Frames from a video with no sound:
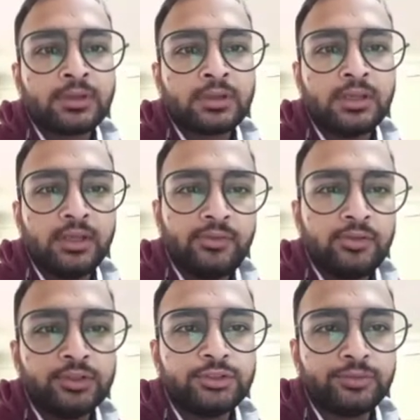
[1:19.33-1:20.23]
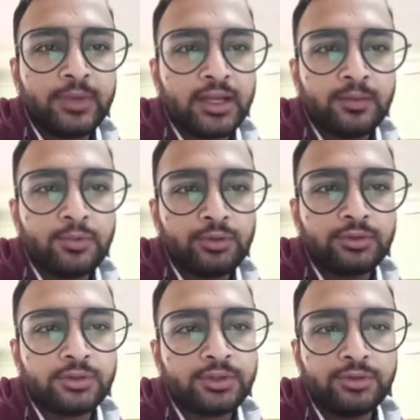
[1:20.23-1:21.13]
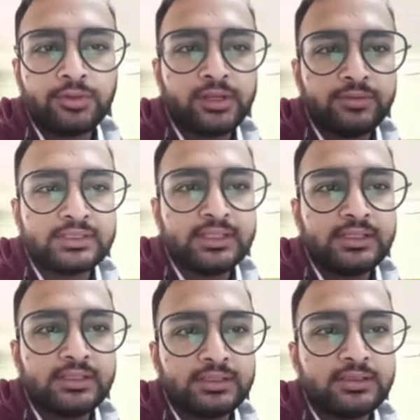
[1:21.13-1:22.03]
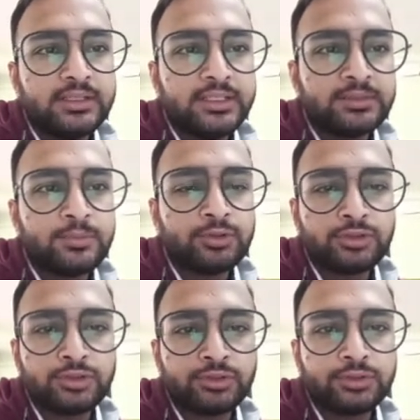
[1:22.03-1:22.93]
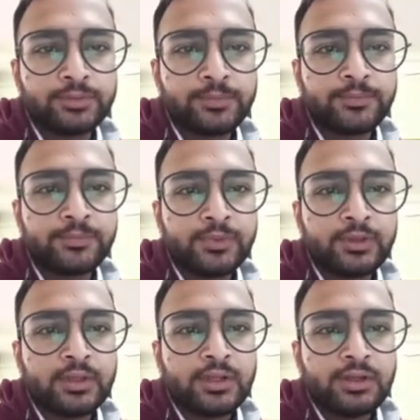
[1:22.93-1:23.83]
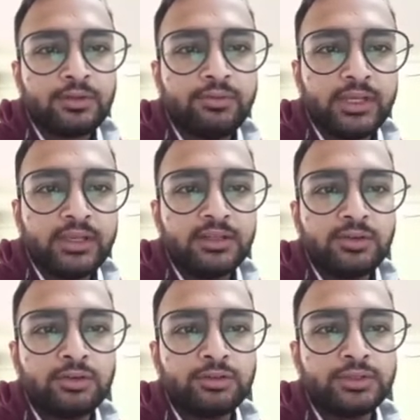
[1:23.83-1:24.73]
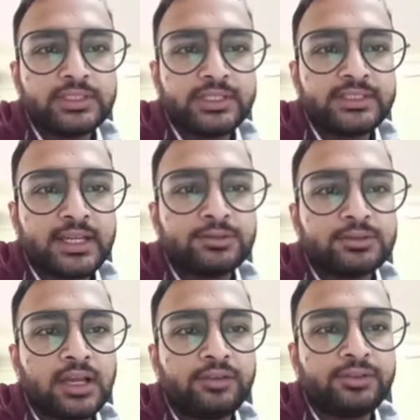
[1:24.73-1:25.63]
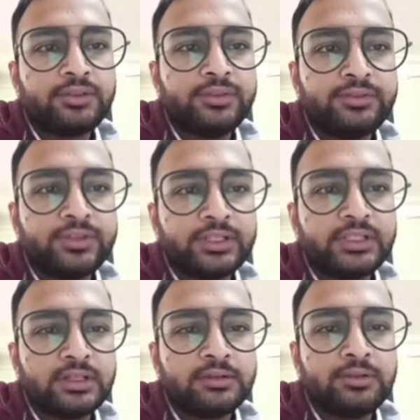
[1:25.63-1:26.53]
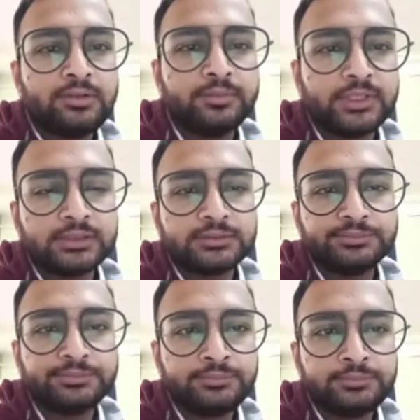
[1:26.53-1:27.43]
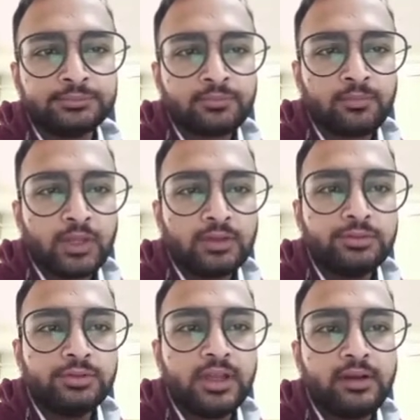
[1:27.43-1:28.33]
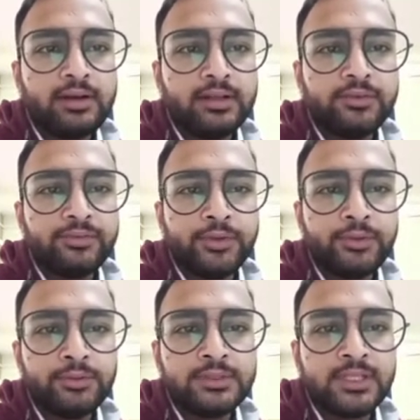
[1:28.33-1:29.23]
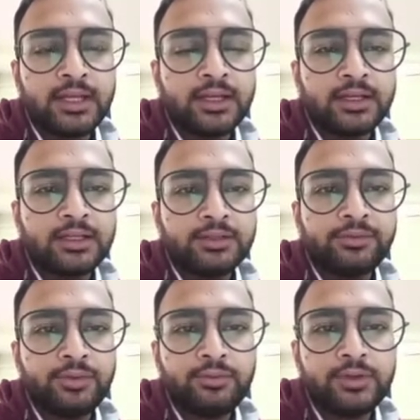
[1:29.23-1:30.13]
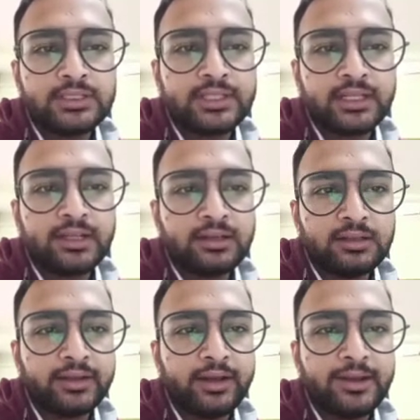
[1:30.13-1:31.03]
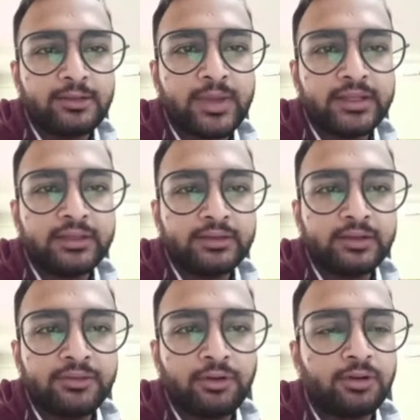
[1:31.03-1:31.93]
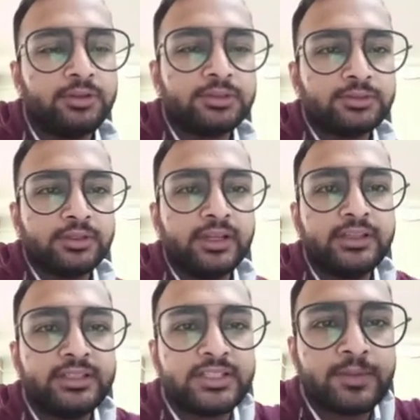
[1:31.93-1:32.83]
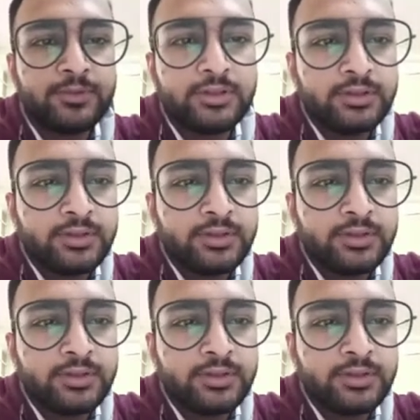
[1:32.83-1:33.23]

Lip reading: If you want to buy a book, you can visit this bookstore. We can go to Ajay's house after we finish our homework. So there are the few words that are underlined by default in the chapter.